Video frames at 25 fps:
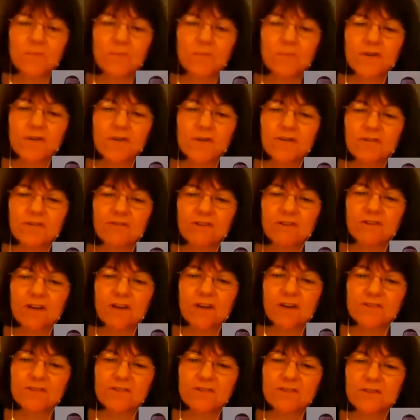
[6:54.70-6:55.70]
are your
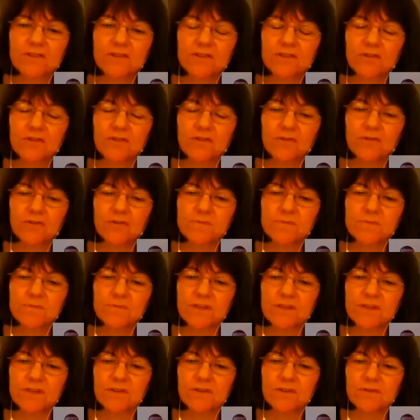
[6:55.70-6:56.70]
thoughts on the terms
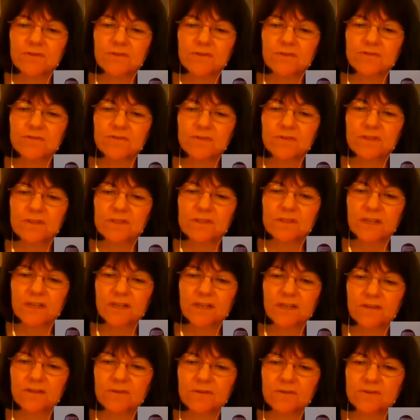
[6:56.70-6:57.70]
that are used for this
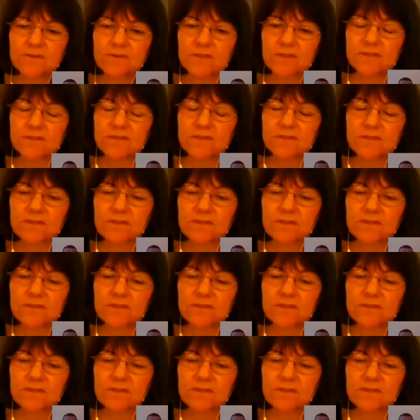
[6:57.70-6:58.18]
diagnosis?